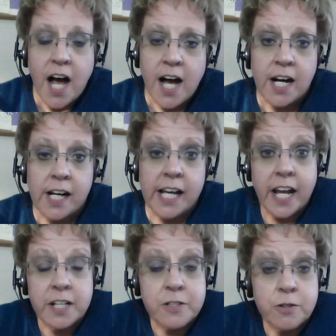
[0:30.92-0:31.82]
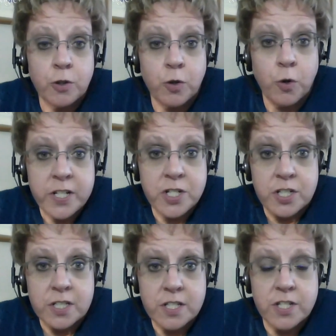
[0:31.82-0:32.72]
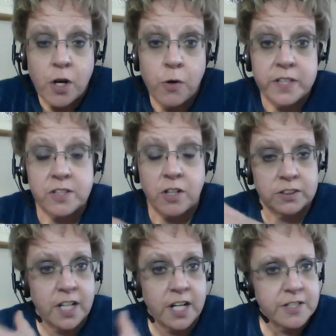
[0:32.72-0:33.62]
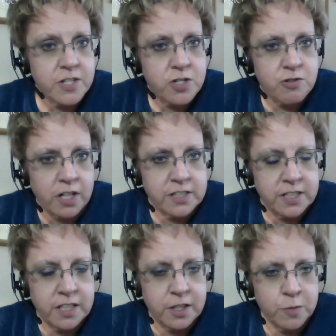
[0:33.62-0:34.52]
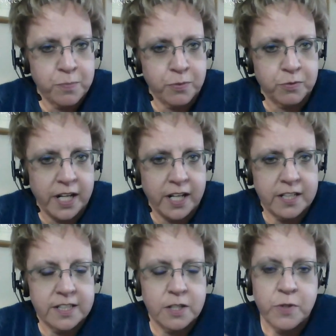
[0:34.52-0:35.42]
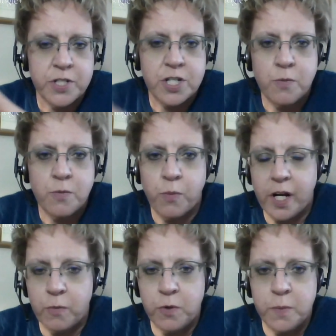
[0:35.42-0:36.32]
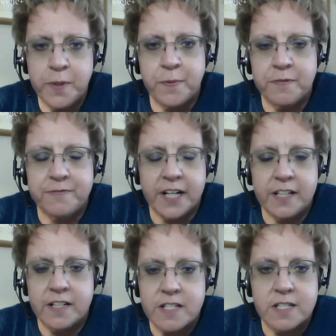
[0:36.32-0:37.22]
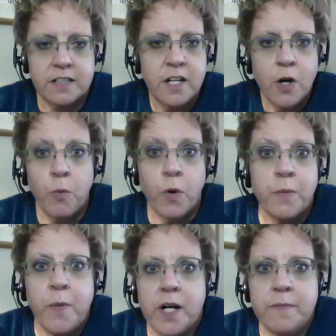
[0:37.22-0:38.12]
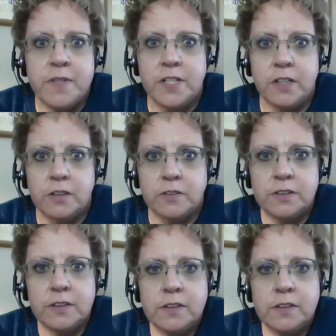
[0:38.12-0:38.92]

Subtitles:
and answer your questions. So it's called Constructing Your Brand. And Richie, where will people find us, and what do we want them to do?